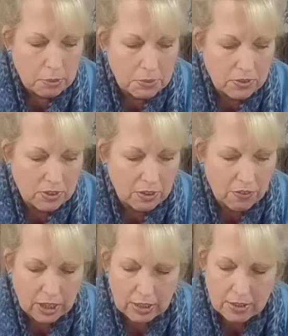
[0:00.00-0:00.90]
Let me see
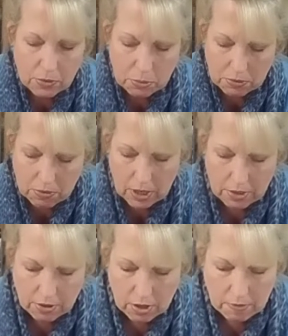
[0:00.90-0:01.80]
if I got this one
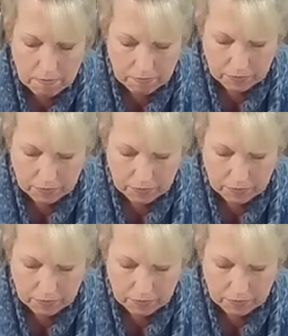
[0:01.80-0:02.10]
right or not.